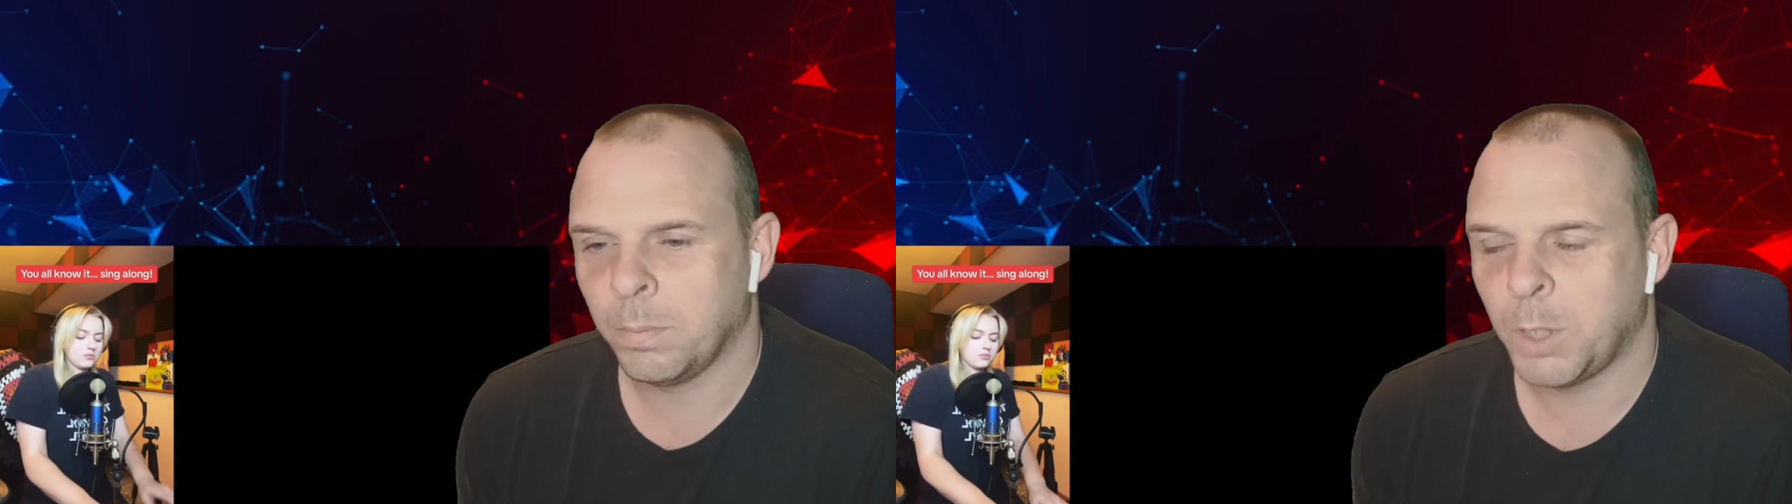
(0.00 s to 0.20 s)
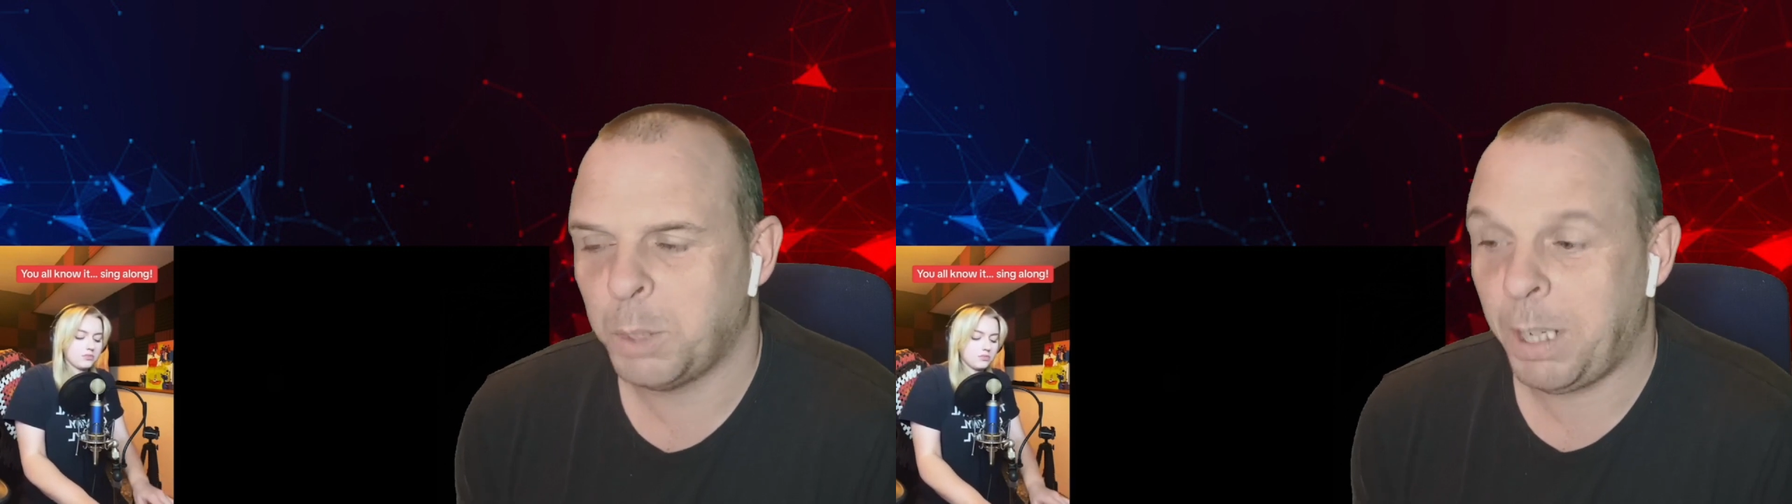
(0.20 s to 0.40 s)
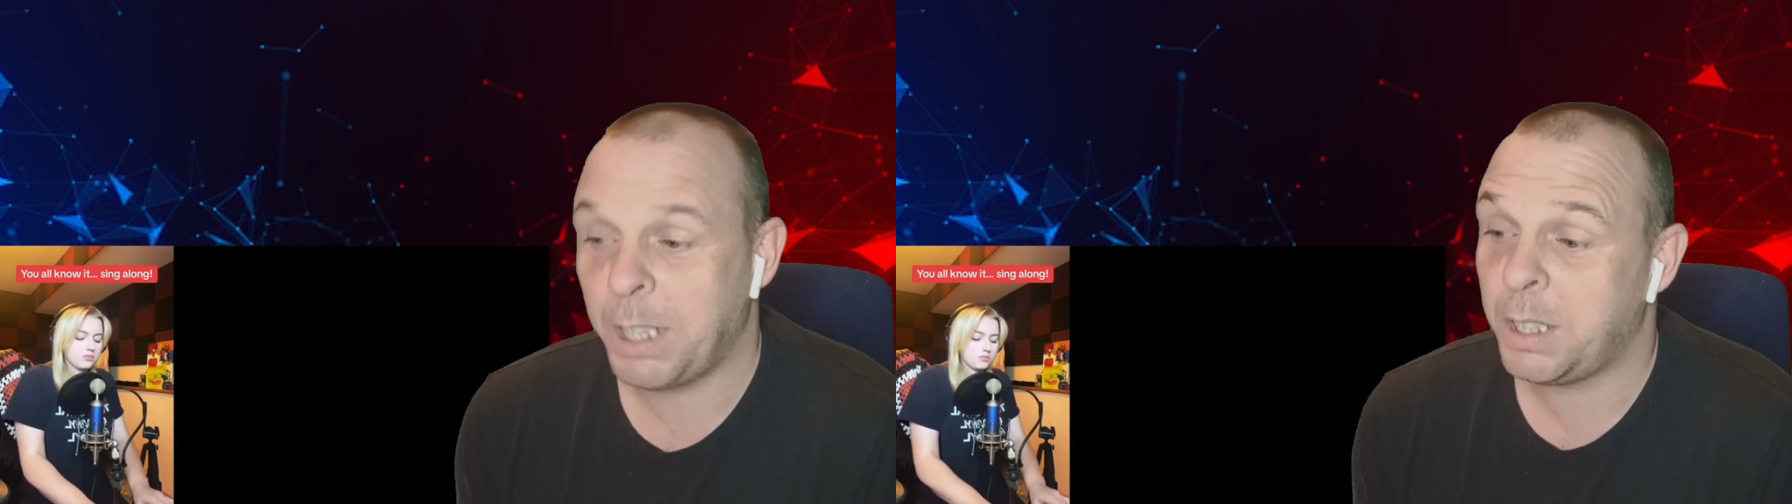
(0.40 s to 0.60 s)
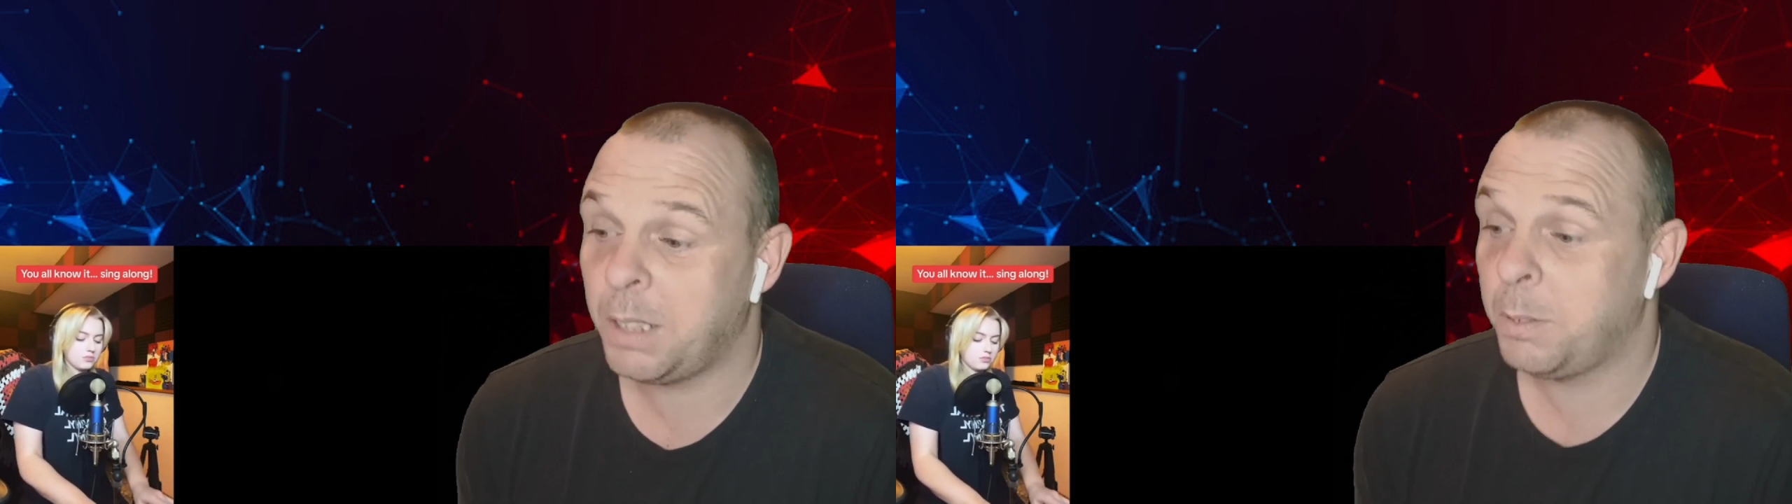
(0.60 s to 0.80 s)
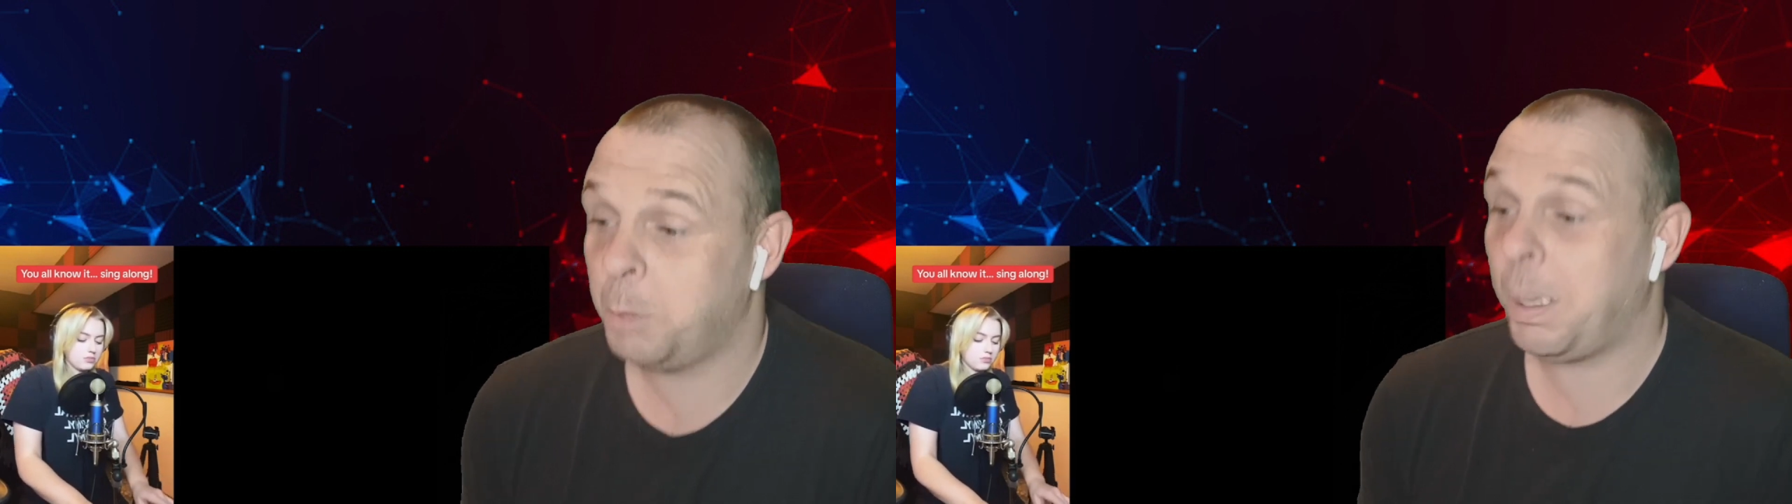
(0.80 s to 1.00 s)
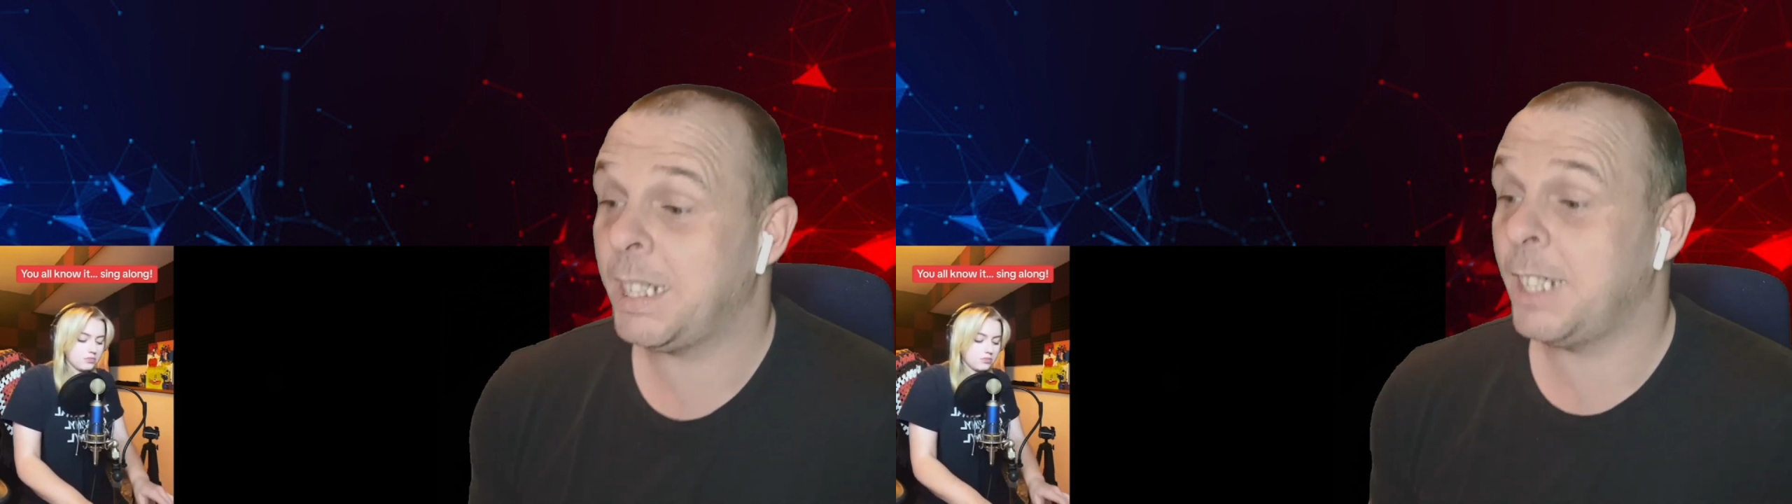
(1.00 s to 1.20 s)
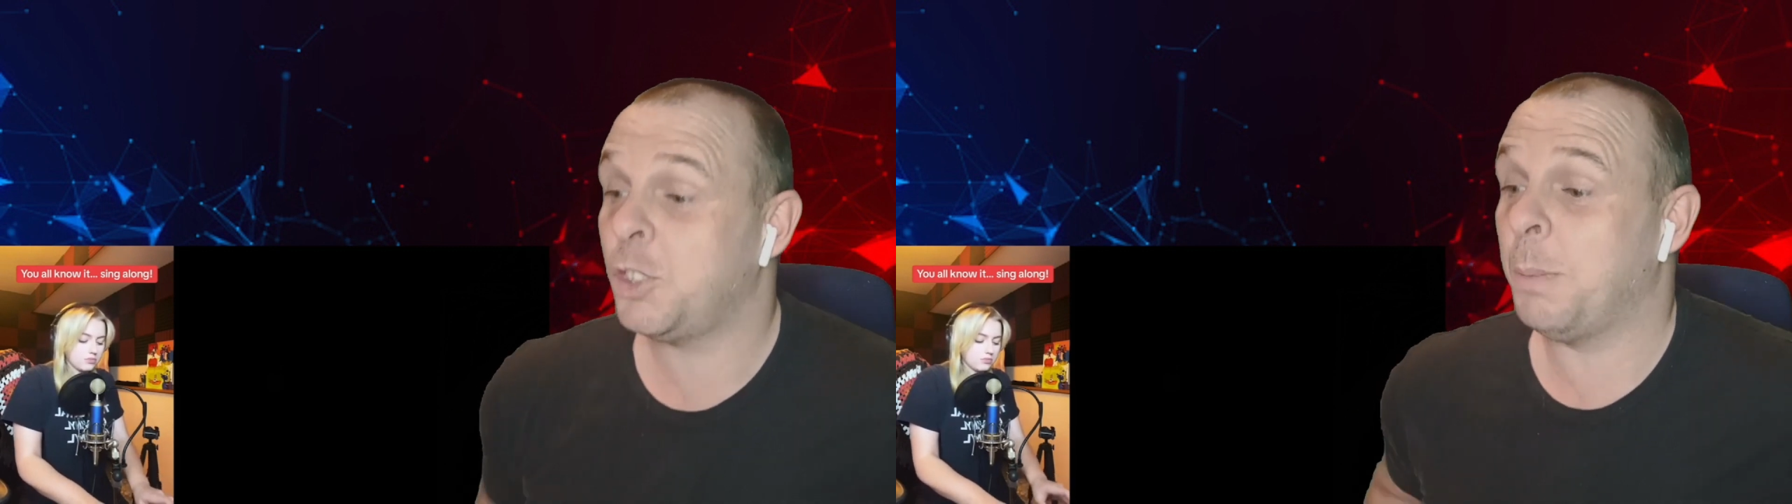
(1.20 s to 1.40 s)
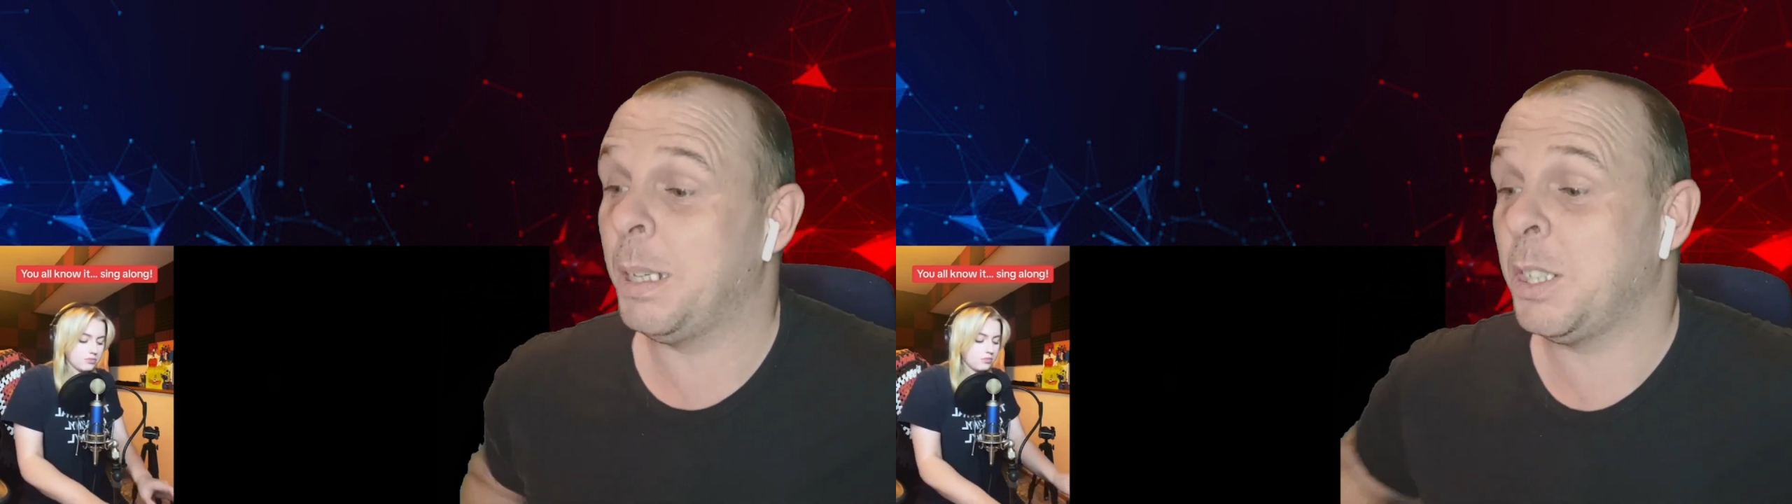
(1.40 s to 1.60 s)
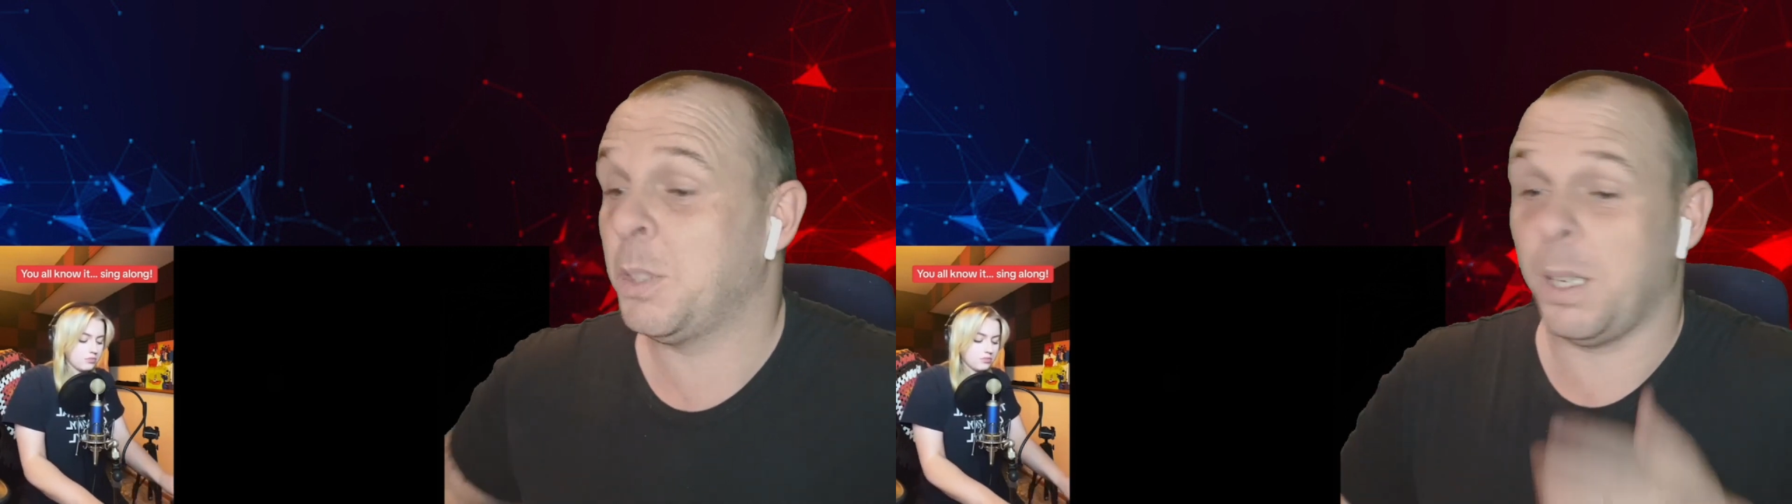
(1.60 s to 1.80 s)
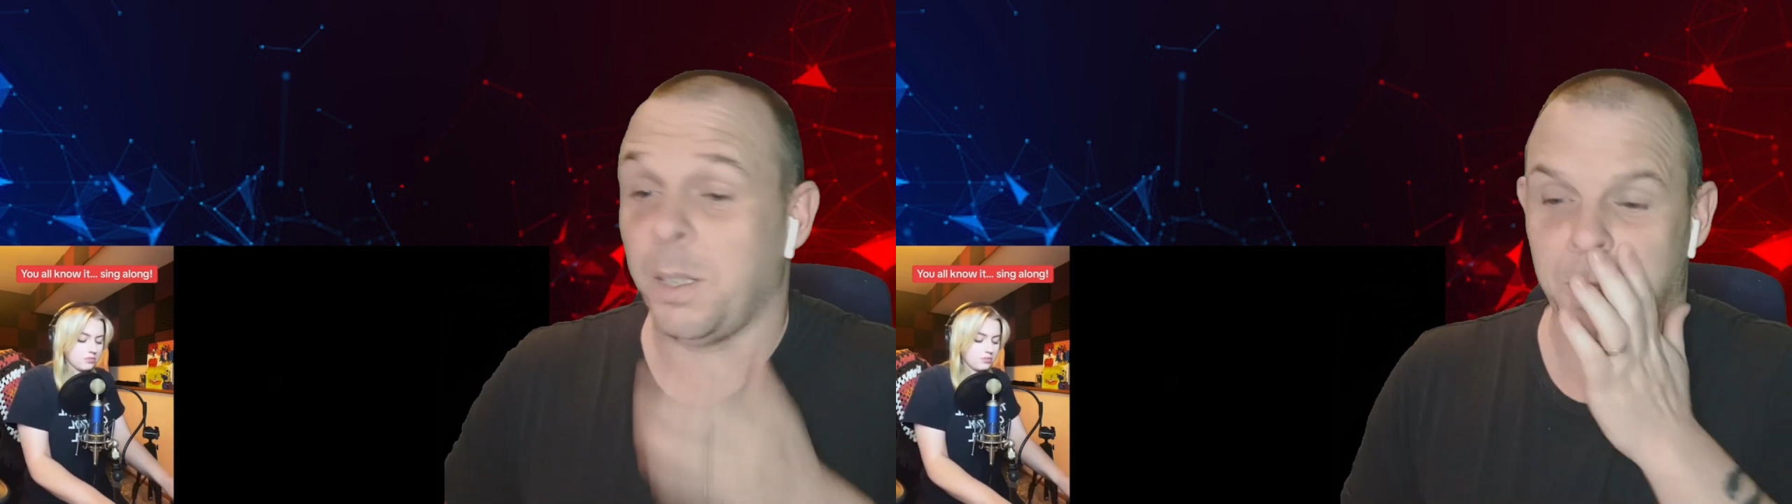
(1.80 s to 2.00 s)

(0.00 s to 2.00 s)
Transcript: She plays she plays instruments as well.